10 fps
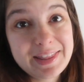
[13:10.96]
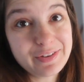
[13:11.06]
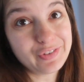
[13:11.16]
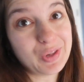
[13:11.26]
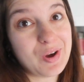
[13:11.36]
to end
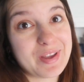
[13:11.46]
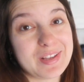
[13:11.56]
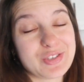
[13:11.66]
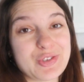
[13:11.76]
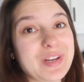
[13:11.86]
the vlog
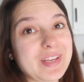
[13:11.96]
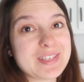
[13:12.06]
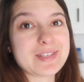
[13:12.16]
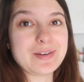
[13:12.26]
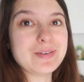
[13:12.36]
yesterday,
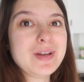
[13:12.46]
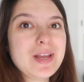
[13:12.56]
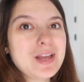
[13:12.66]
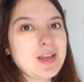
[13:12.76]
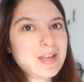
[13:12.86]
so
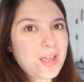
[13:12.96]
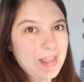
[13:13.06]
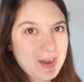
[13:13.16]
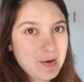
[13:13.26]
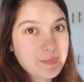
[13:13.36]

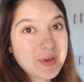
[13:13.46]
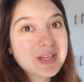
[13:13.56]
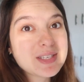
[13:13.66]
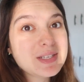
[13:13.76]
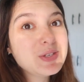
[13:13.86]
I hope you
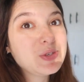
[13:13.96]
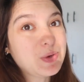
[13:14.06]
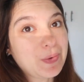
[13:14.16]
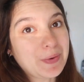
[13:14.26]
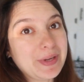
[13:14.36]
guys
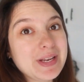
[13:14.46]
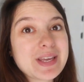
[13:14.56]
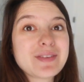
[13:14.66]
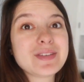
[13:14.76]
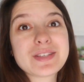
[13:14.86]

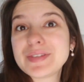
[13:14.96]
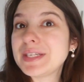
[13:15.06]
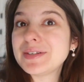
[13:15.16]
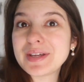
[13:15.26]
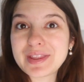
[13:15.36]
enjoyed. Give this
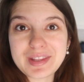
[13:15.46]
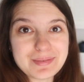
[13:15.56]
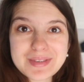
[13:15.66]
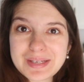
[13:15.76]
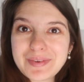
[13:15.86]
video a
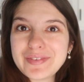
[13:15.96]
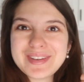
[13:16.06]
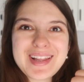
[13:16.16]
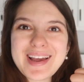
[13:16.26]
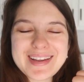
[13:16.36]
thumbs up if
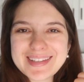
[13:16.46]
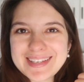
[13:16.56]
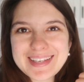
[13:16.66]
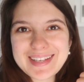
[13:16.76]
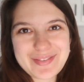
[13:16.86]
you liked
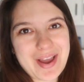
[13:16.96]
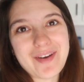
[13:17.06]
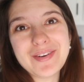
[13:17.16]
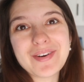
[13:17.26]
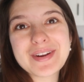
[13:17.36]
it. If you
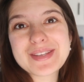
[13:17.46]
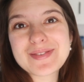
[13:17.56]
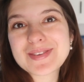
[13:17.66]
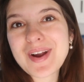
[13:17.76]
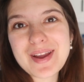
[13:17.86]
haven't already
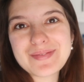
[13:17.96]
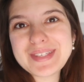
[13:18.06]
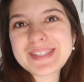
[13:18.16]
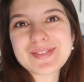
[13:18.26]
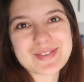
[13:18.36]
subscribed,
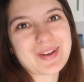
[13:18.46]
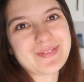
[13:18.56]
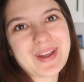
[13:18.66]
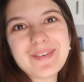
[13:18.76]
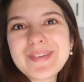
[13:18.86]
please
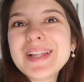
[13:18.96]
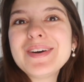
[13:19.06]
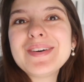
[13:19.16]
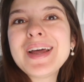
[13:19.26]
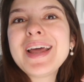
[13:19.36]
subscribe down
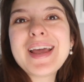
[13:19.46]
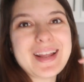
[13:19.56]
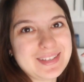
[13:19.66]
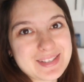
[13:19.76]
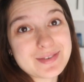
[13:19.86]
below,
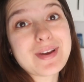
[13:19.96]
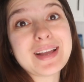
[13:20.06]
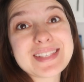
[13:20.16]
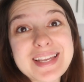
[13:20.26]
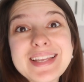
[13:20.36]
and I'll see you
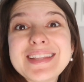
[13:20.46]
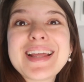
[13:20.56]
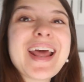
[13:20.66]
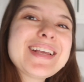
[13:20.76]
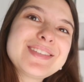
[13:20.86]
guys in
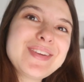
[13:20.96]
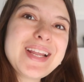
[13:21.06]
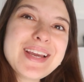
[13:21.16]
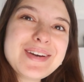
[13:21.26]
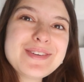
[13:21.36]
the next
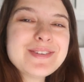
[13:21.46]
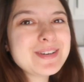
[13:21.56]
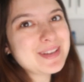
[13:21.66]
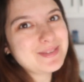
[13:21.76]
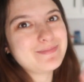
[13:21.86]
video.
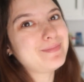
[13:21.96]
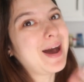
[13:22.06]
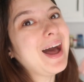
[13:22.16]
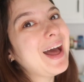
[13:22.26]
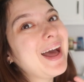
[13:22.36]

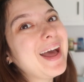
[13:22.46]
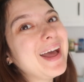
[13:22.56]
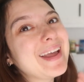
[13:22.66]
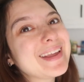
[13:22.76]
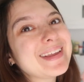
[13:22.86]

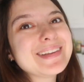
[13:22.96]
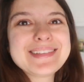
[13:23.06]
Bye!